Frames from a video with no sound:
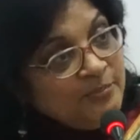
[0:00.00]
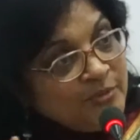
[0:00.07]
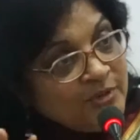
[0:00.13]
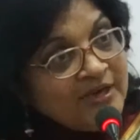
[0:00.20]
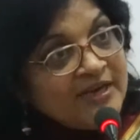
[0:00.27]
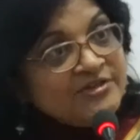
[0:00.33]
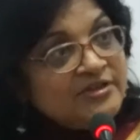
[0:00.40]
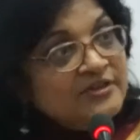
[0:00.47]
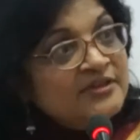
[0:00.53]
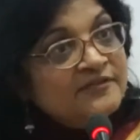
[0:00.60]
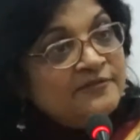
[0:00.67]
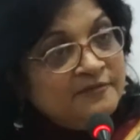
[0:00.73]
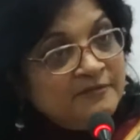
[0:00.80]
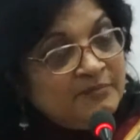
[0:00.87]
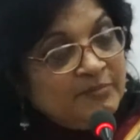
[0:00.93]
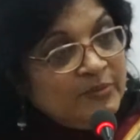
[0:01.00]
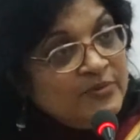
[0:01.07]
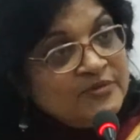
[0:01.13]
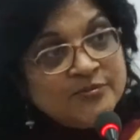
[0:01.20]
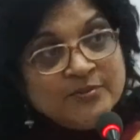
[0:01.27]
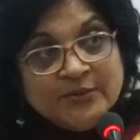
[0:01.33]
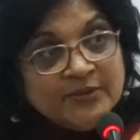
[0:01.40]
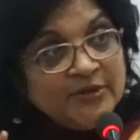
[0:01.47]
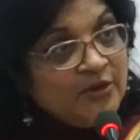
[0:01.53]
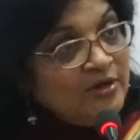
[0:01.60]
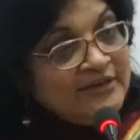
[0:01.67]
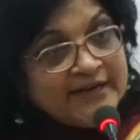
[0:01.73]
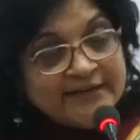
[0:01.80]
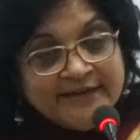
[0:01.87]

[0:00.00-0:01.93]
there was manipulation of posts.